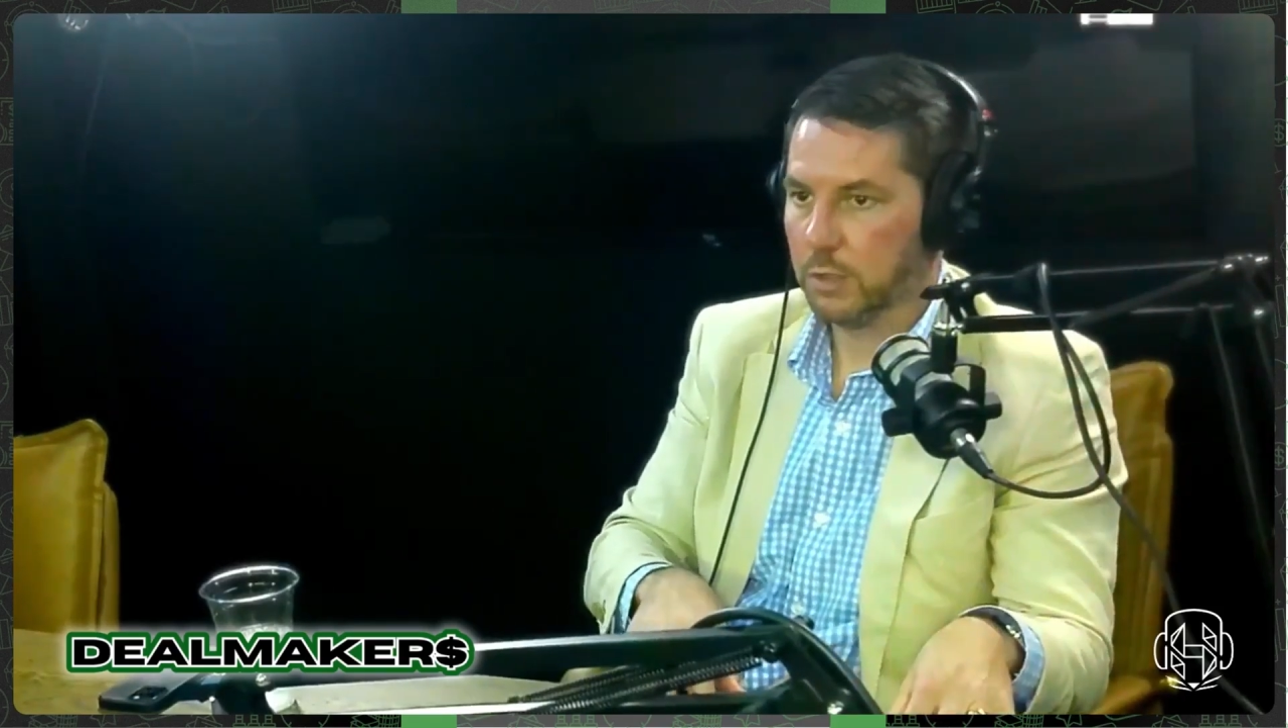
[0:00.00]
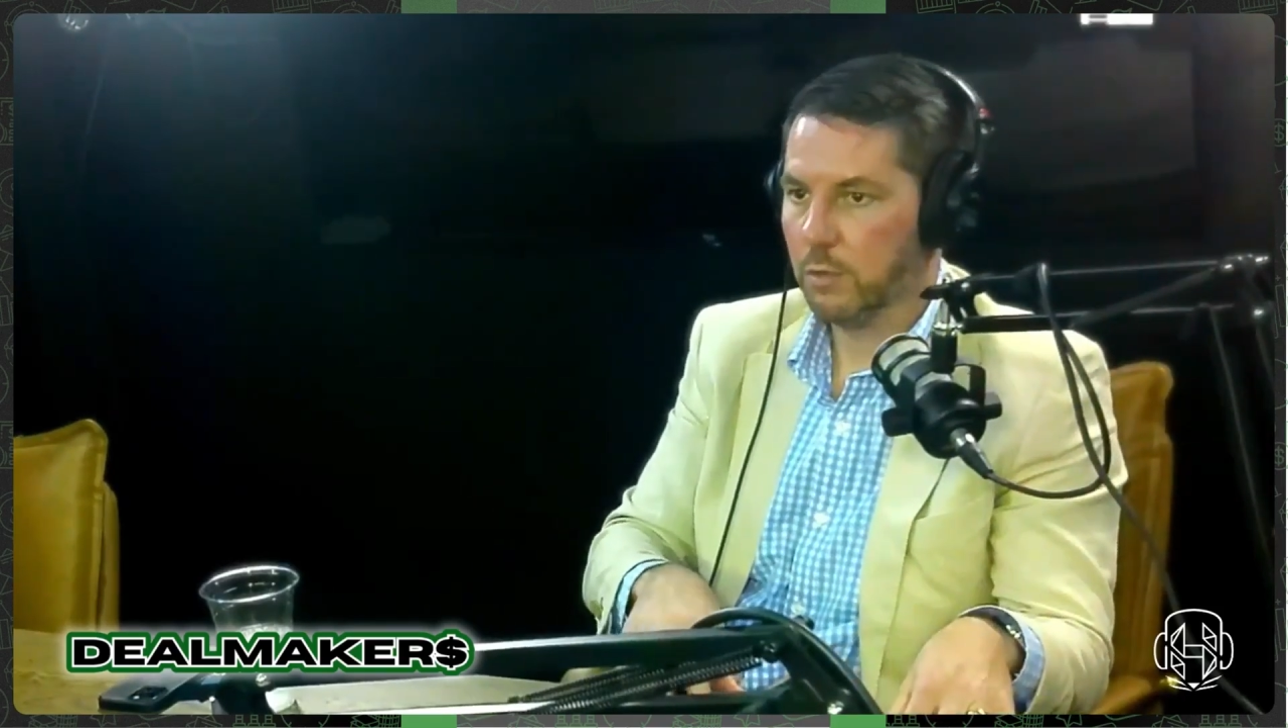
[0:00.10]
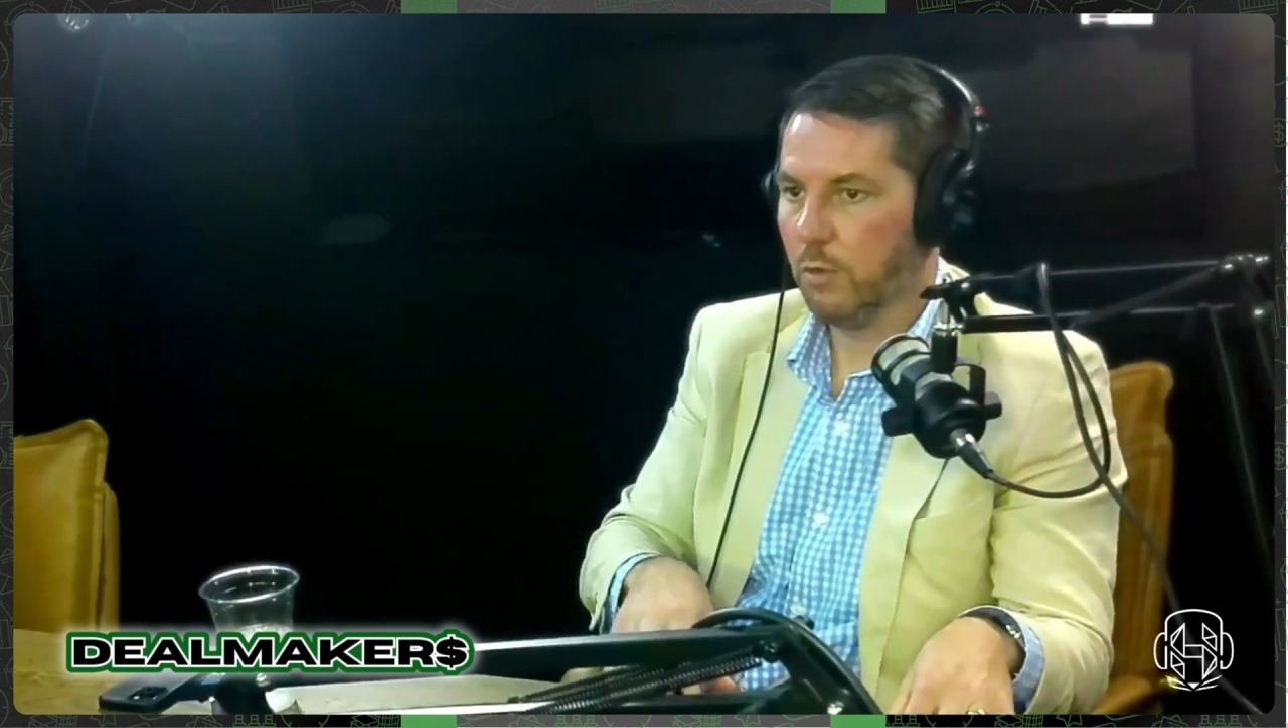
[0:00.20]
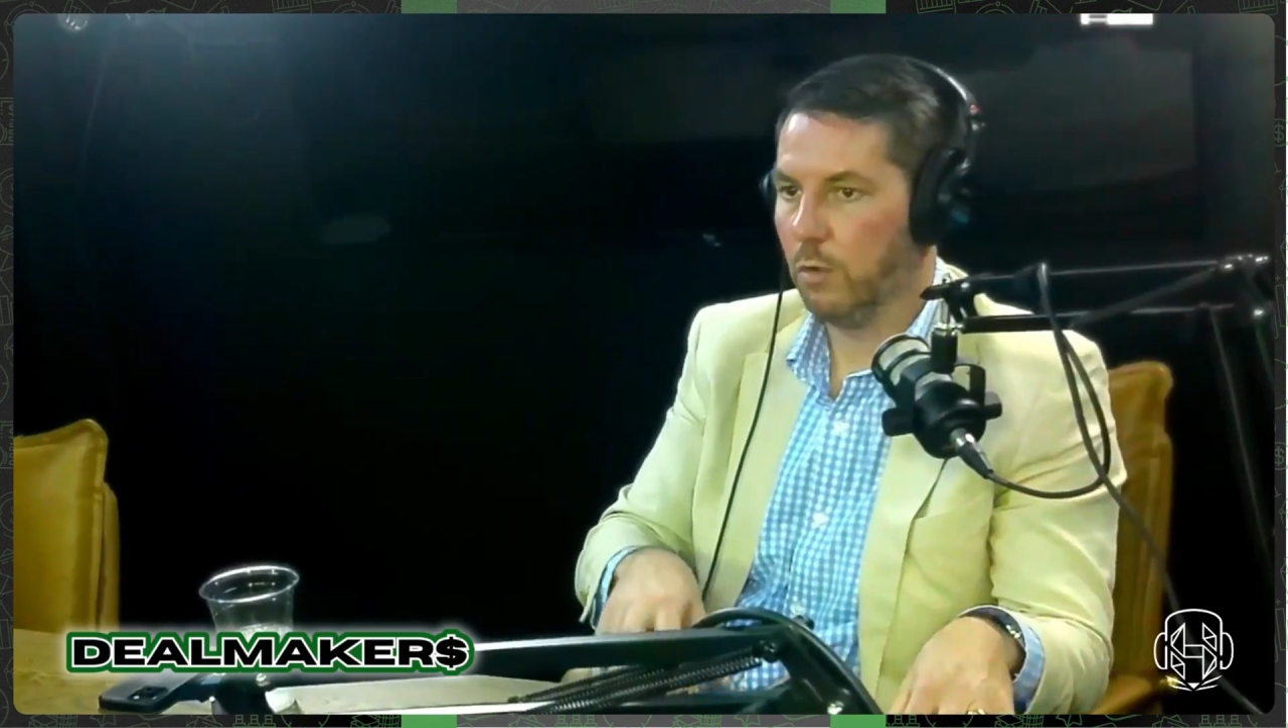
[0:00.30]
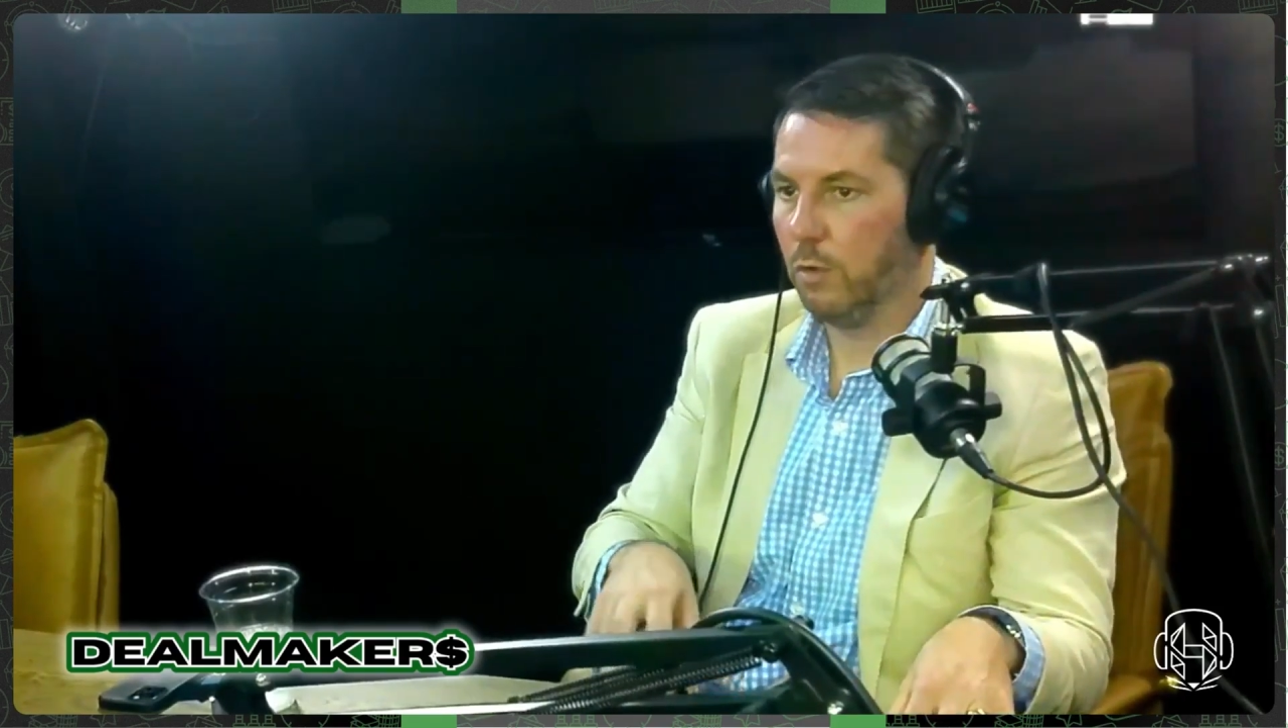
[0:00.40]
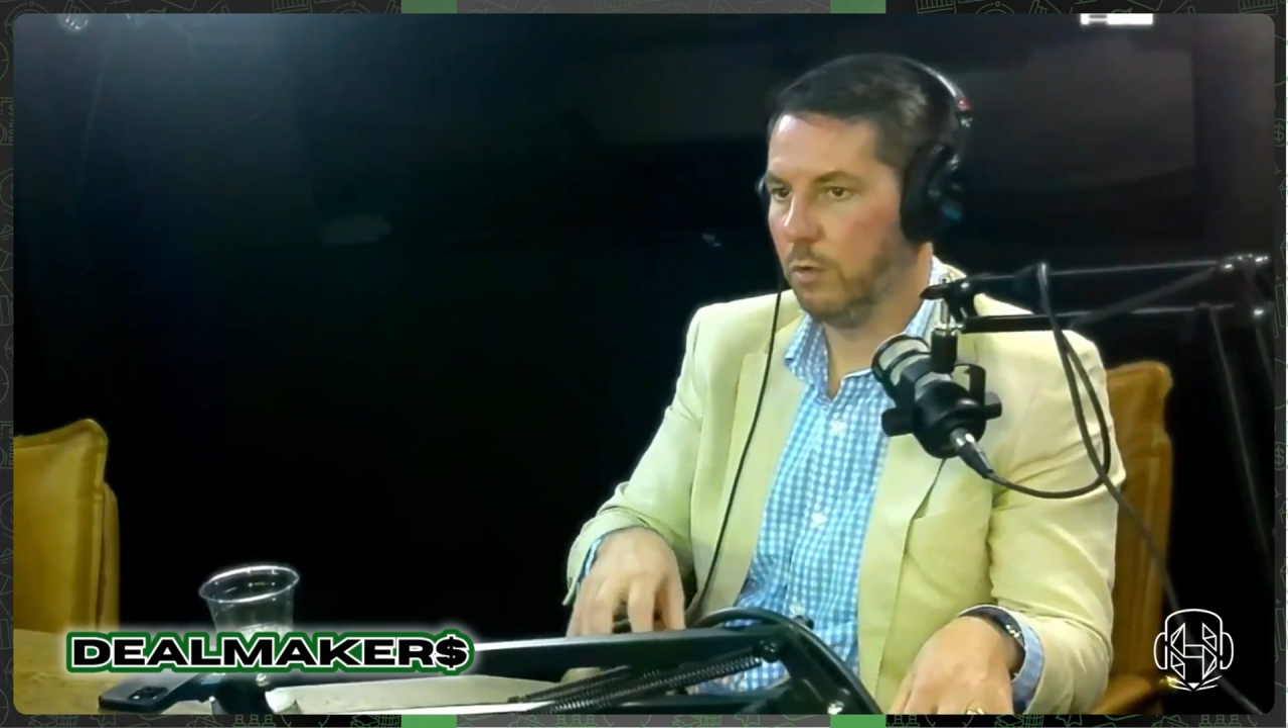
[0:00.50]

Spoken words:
to a school